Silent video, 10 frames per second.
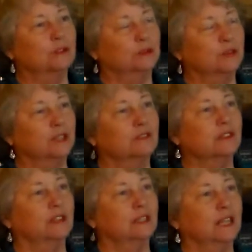certain things
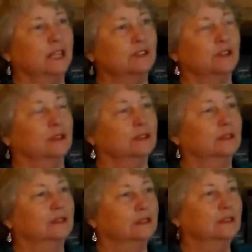that they as the
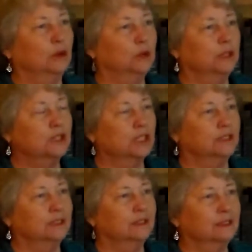
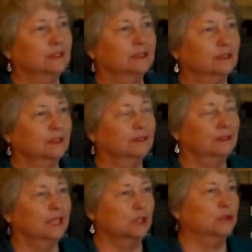coalition, the
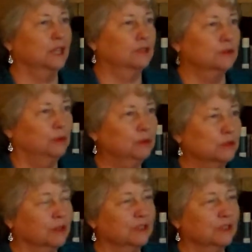National Council of Women's